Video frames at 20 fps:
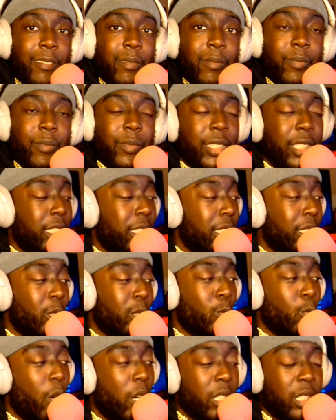it just
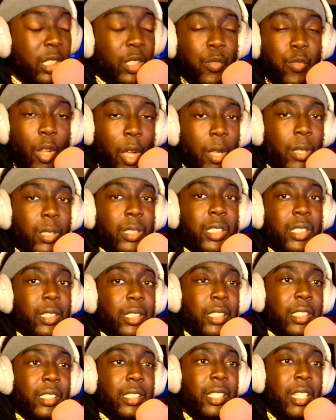works
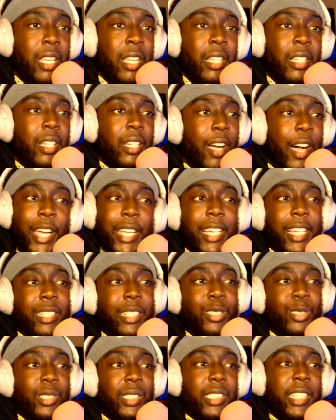flawlessly. All you gotta
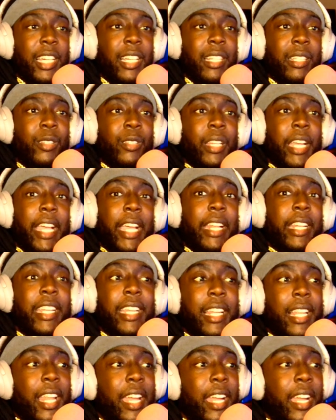do is download it. And
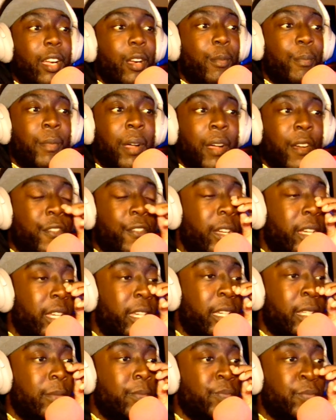then like my
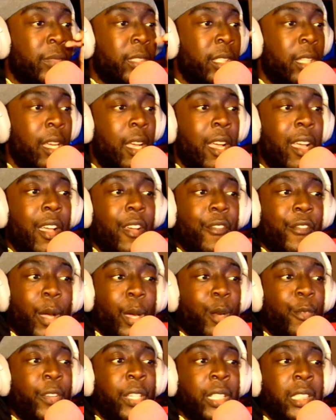fucking
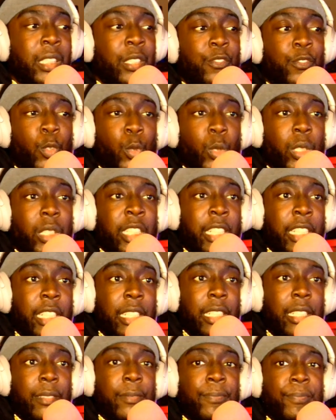Final Fantasy
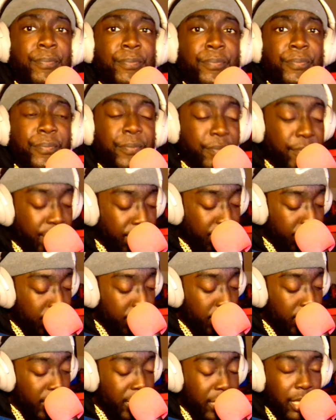14,
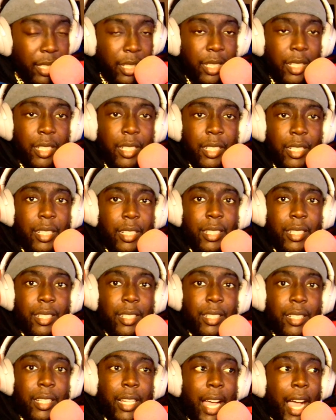uh
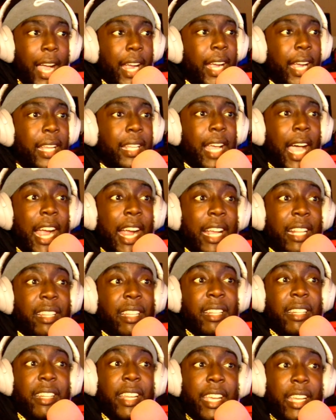I got I got the
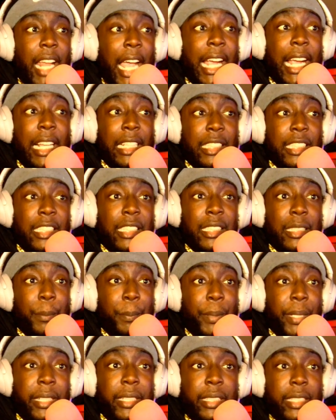nat I got the, the
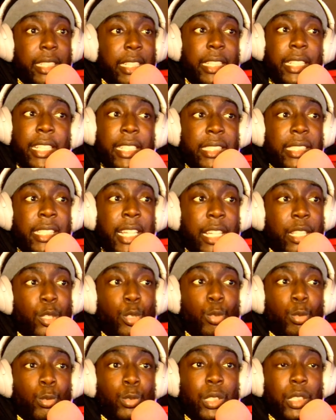PC it's not
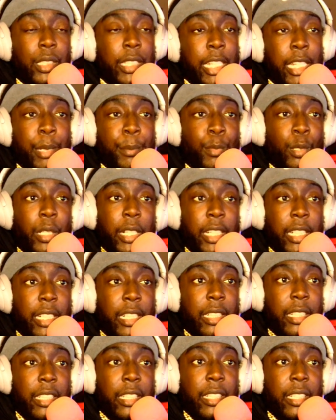through Steam or
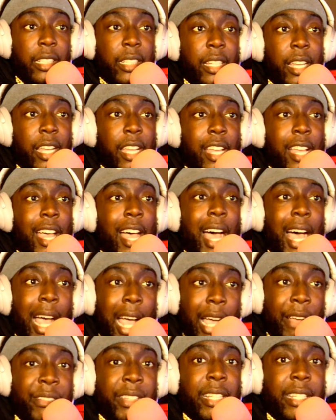anything. I
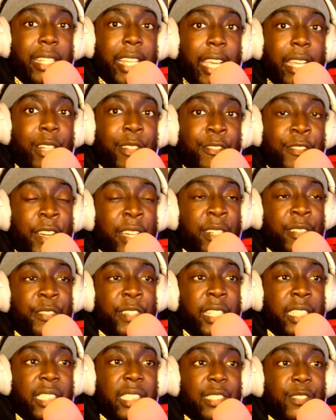have the native Final
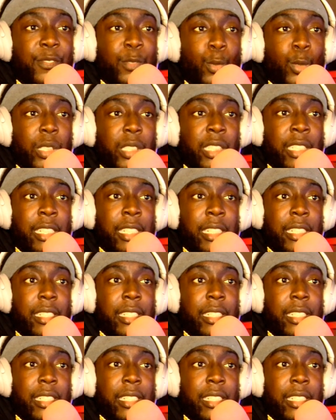Fantasy 14